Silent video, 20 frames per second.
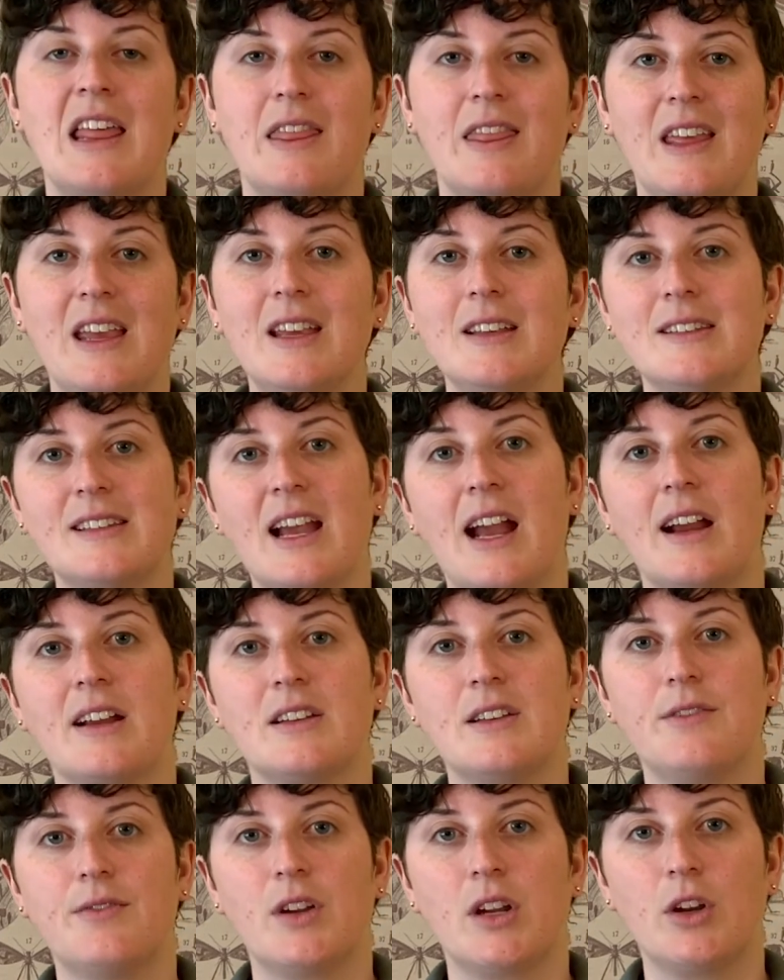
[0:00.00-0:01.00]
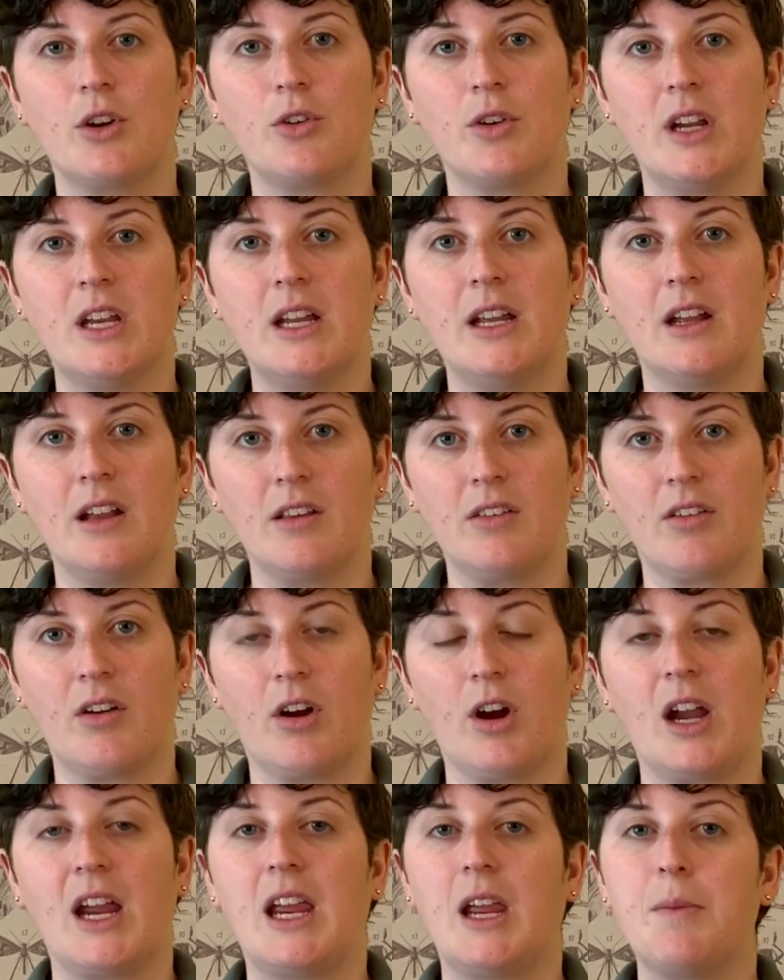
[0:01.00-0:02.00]
These active ingredients
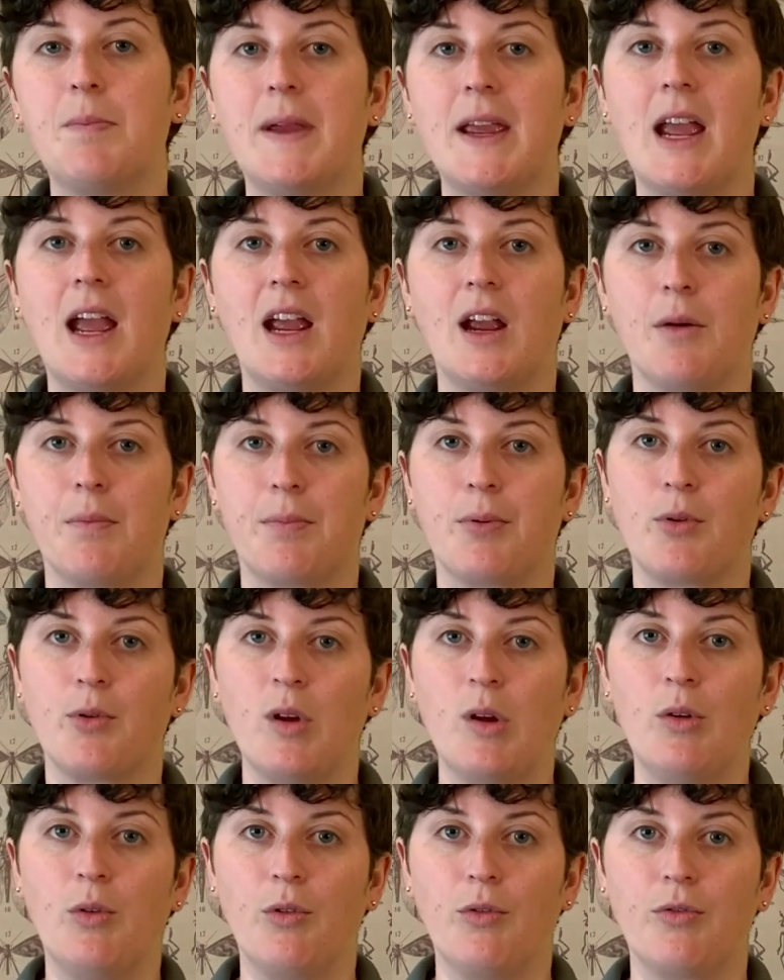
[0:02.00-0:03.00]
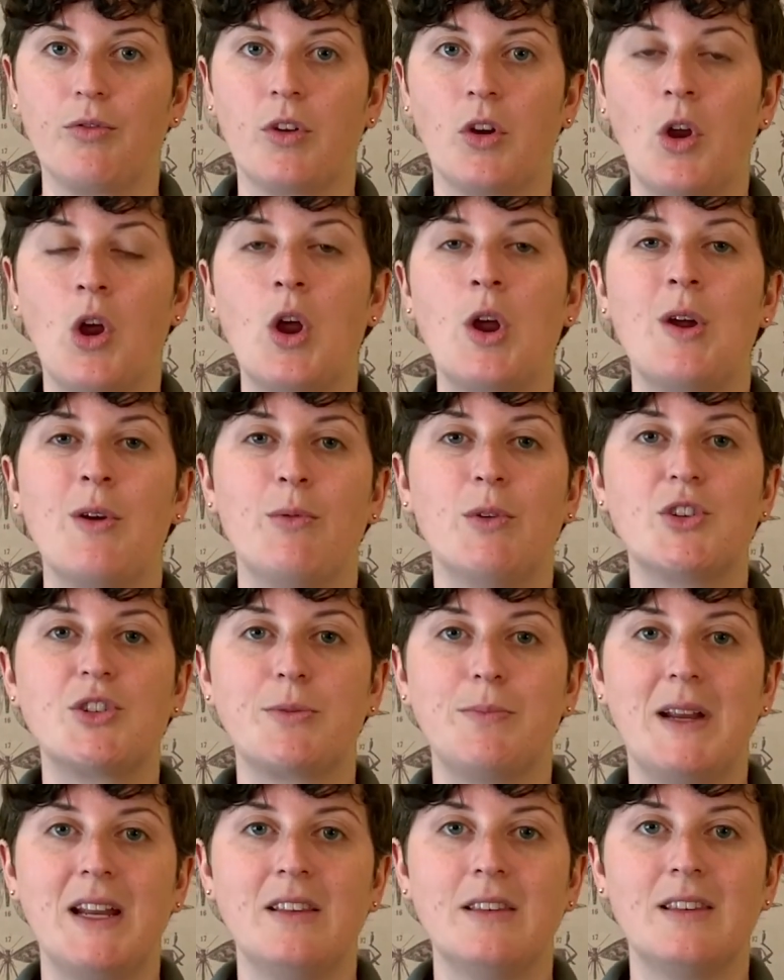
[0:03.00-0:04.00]
are EPA approved,
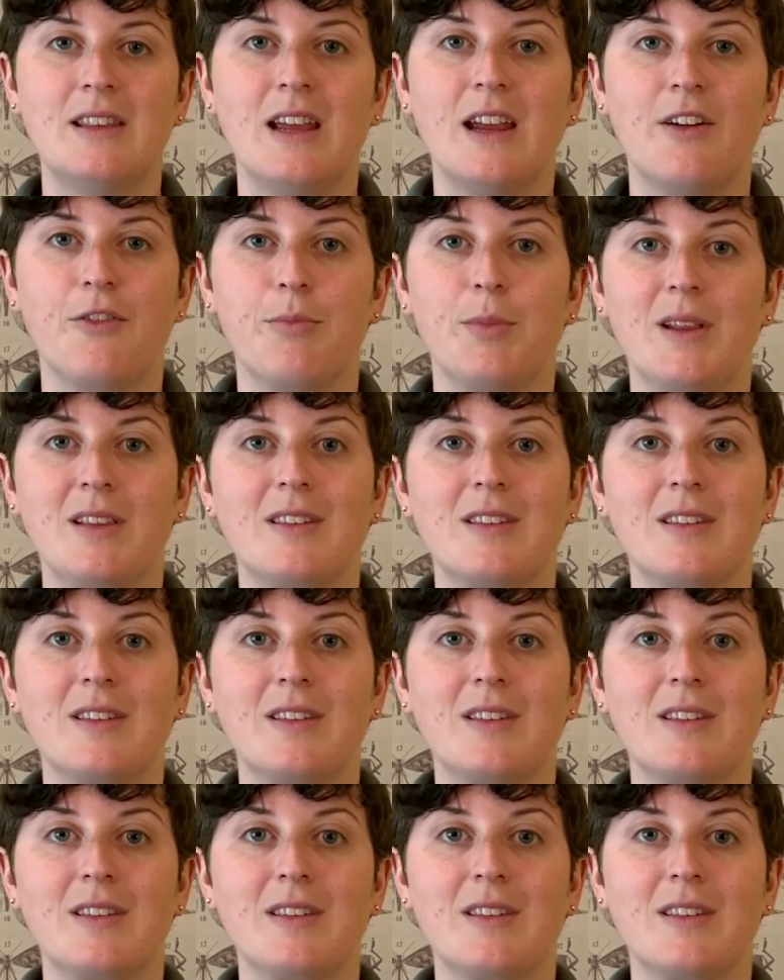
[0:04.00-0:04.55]
which means they have been